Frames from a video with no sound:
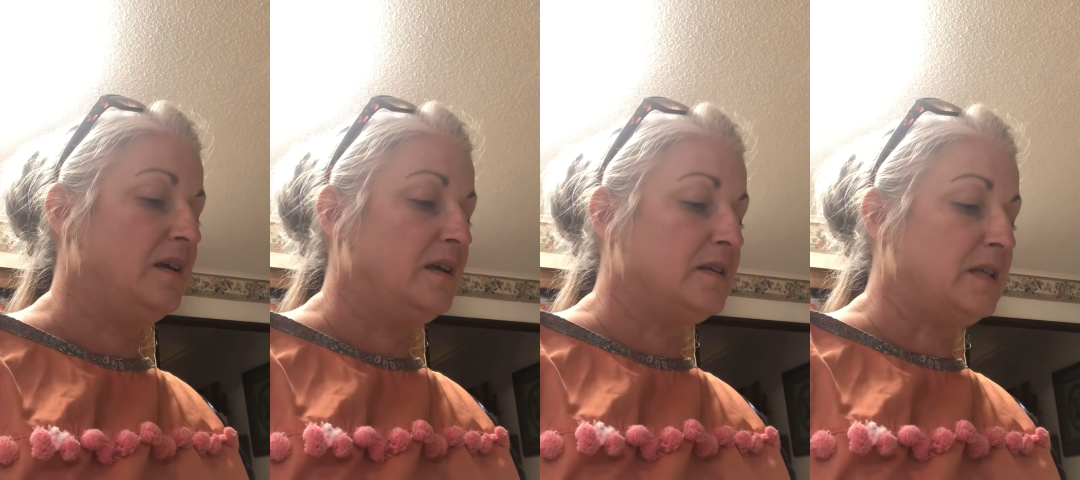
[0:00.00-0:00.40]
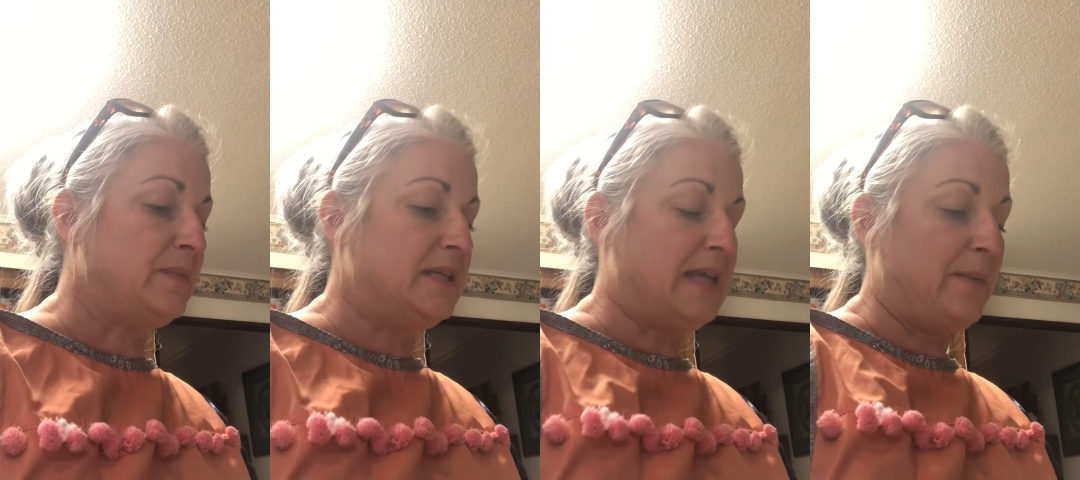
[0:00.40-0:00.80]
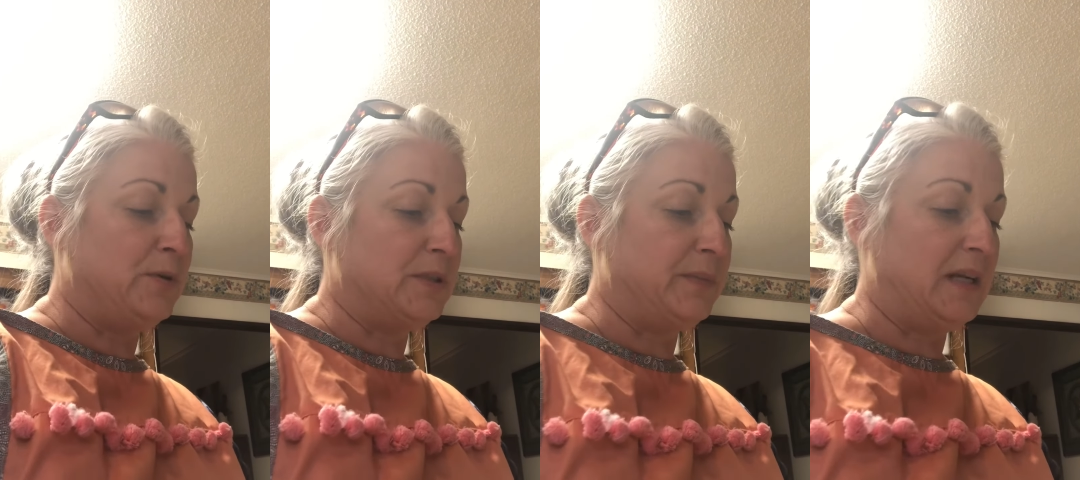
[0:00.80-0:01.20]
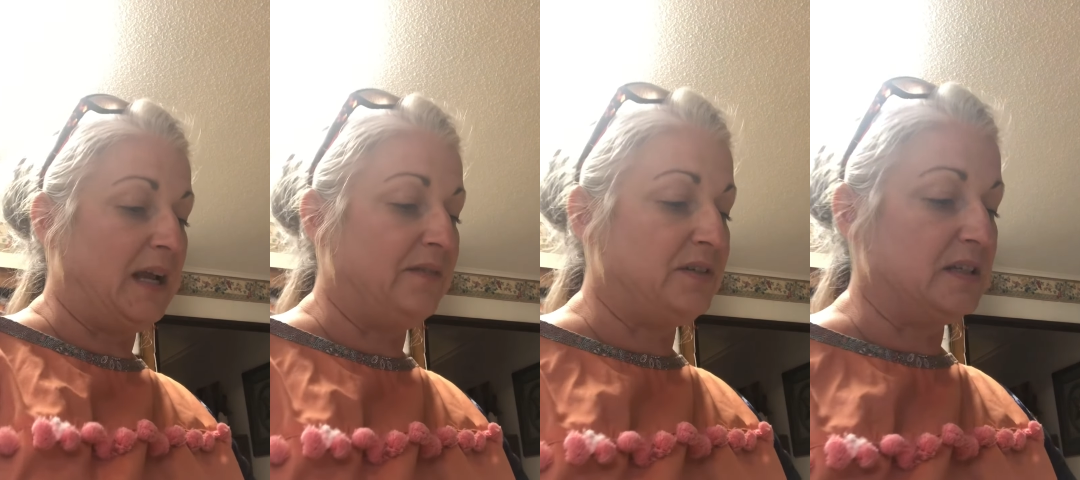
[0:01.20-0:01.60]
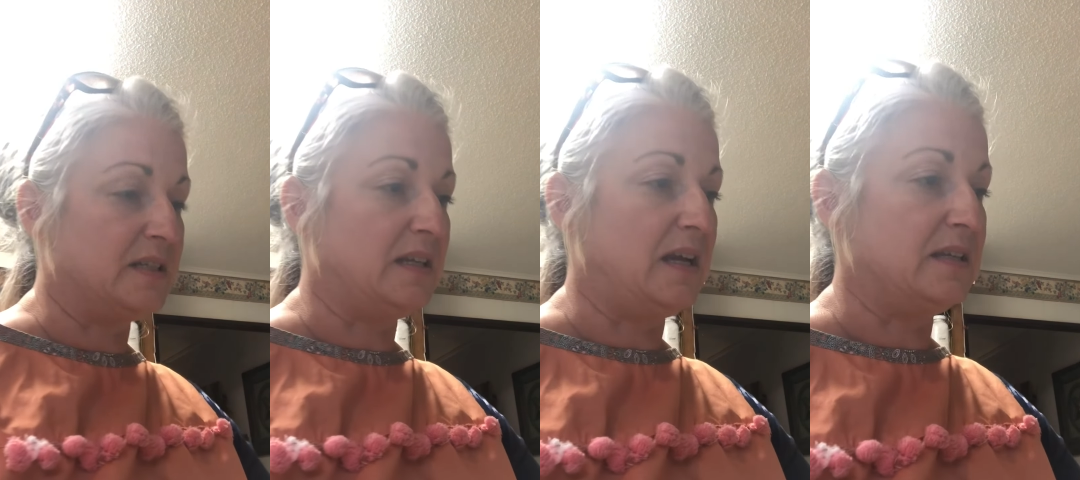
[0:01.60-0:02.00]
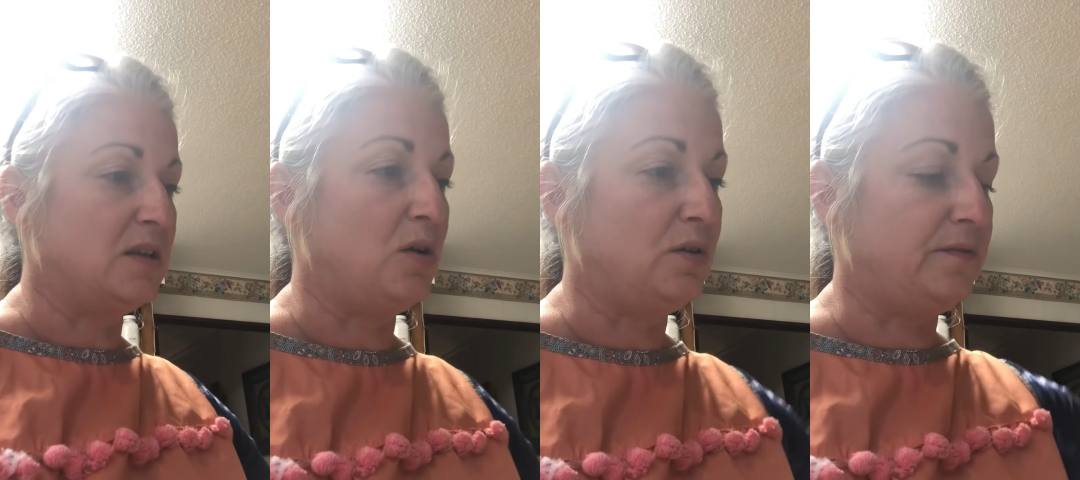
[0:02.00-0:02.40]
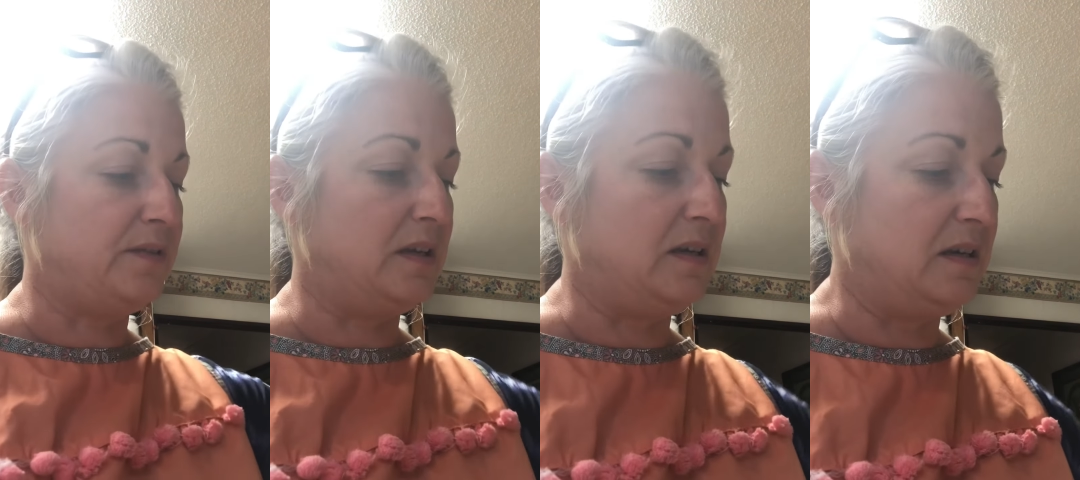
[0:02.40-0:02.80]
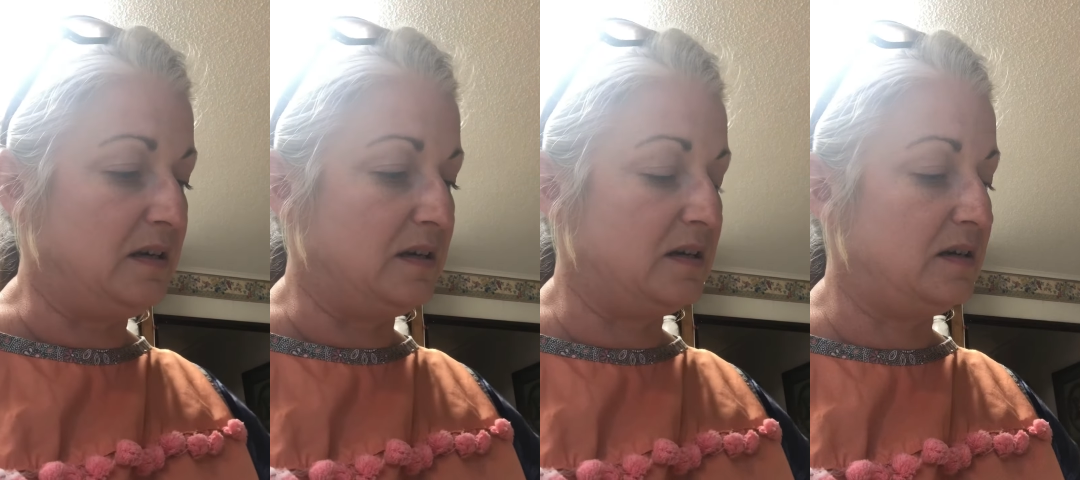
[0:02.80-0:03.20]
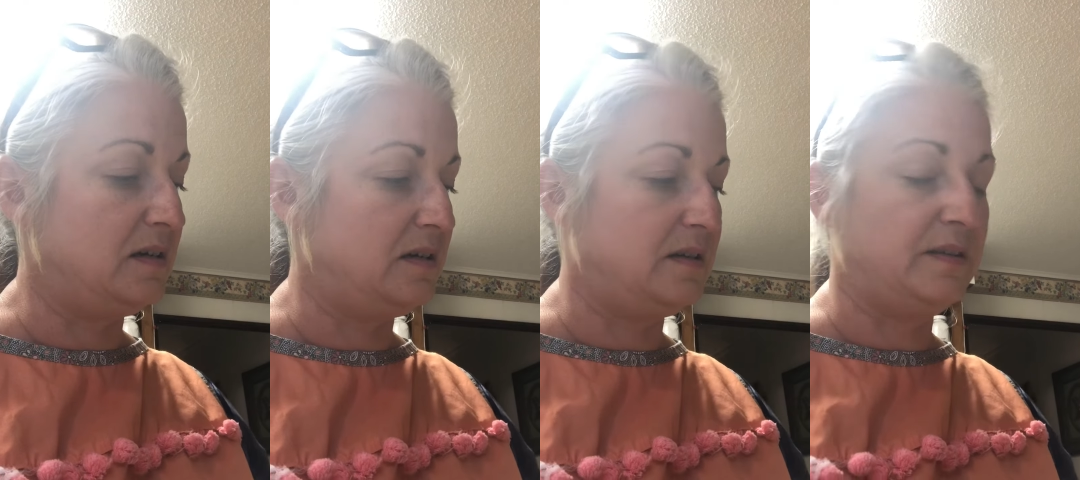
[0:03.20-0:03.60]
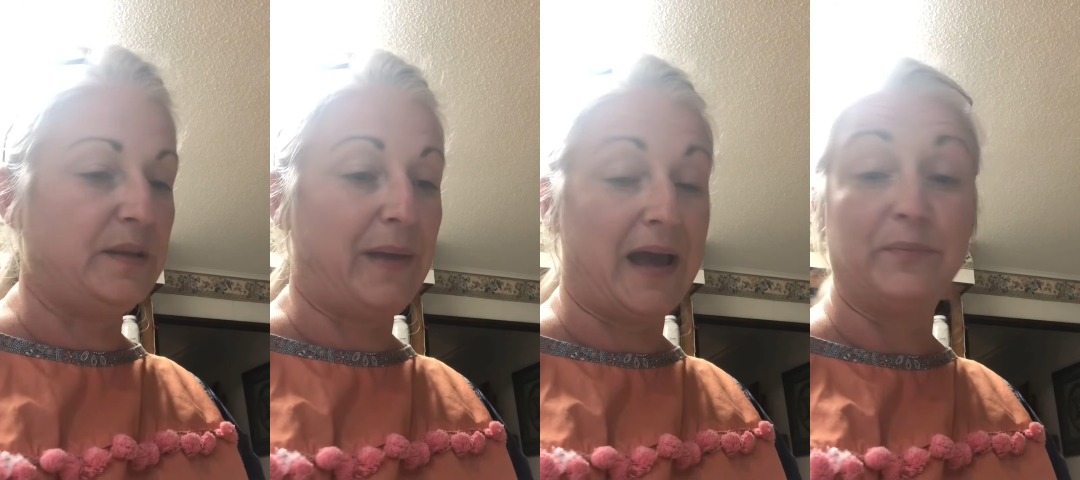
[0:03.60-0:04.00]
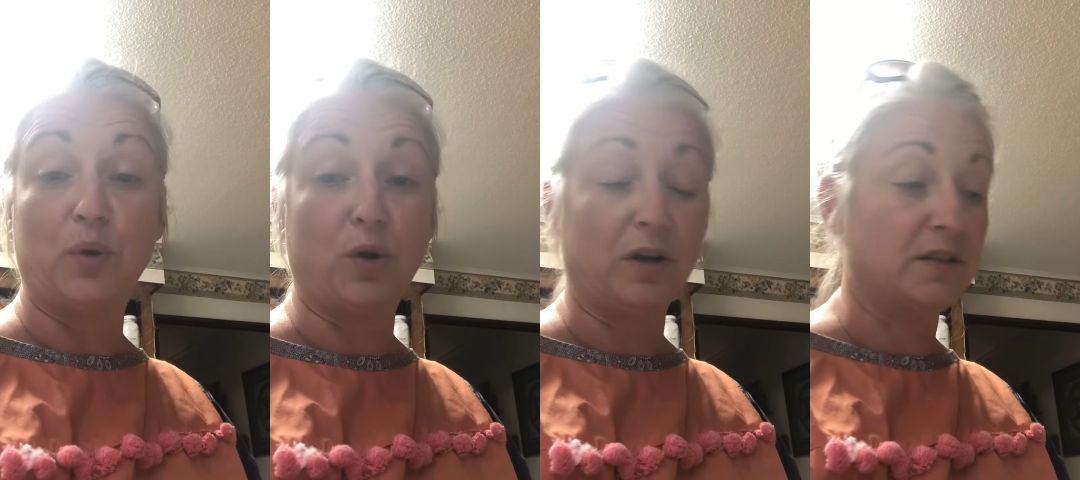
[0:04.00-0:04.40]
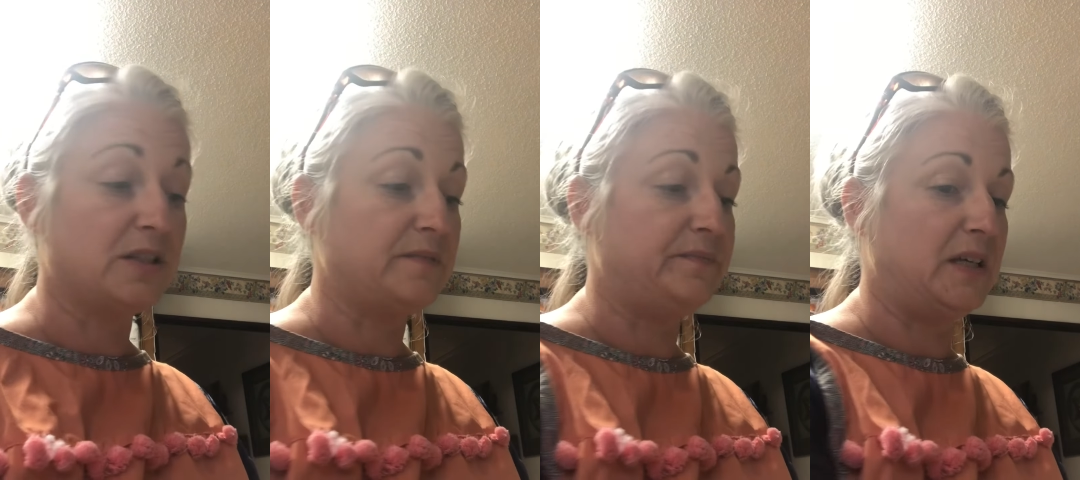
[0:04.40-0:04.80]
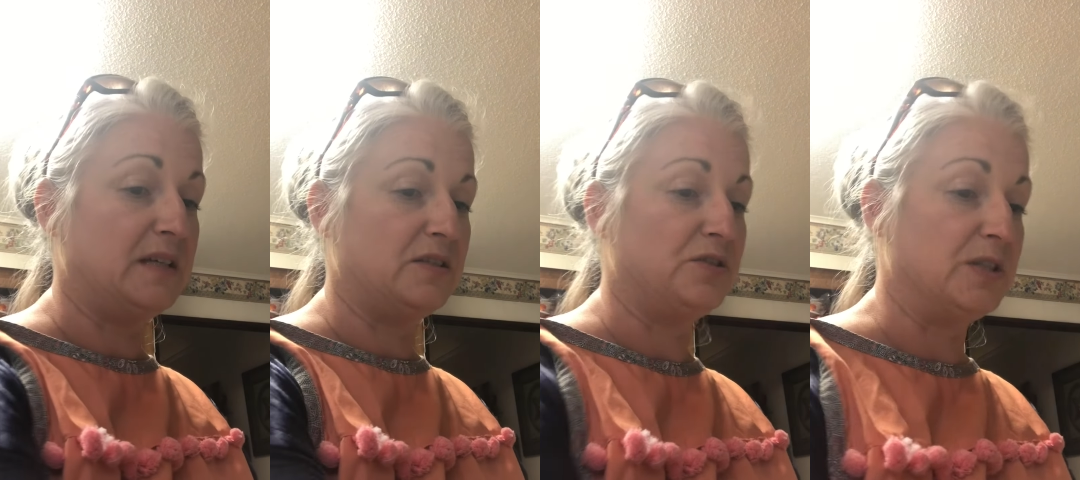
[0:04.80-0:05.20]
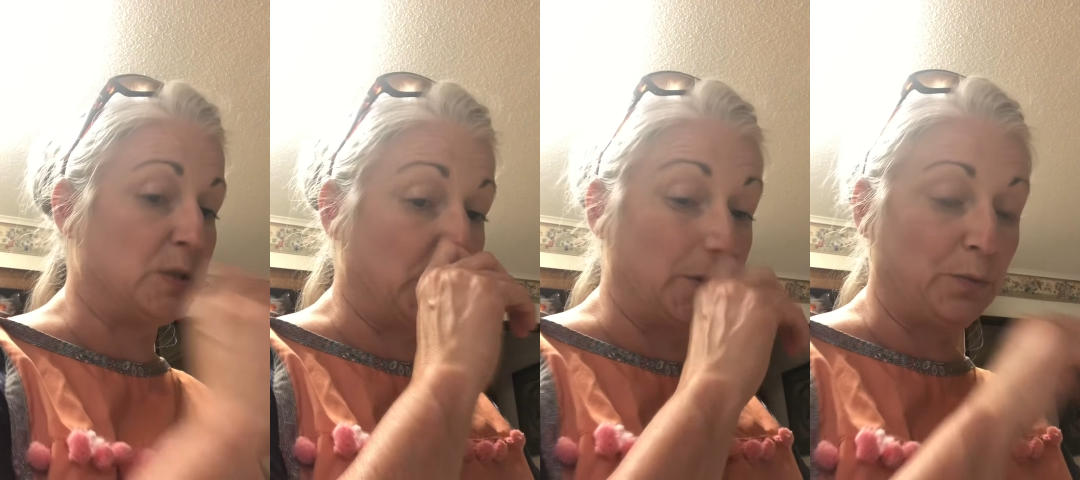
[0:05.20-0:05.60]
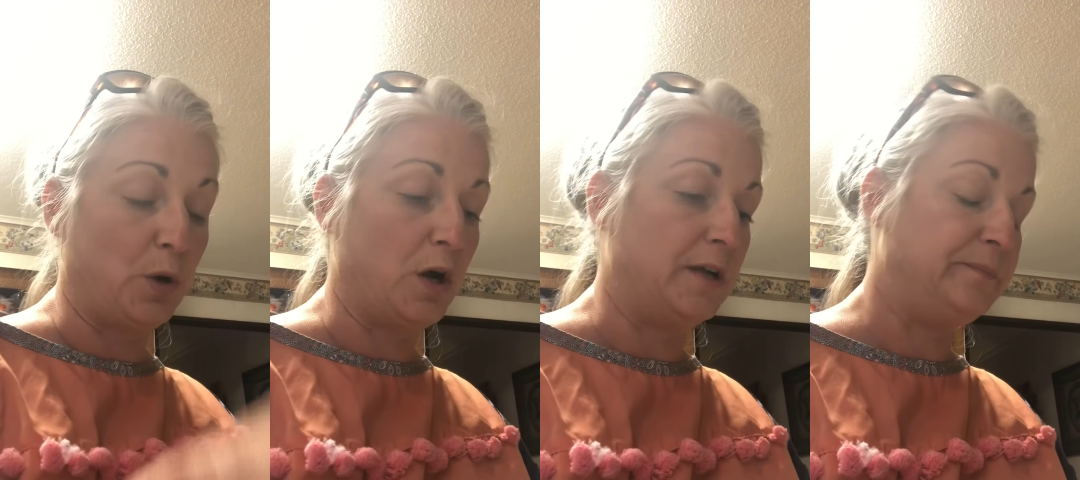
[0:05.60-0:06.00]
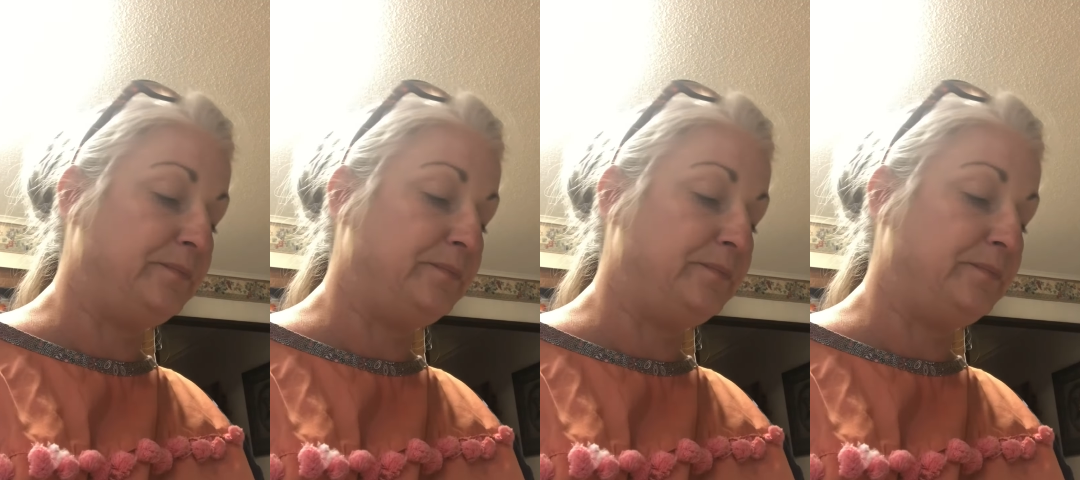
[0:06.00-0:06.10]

some of these apples I'm gonna have to slice off the bad parts because they're just starting to rot.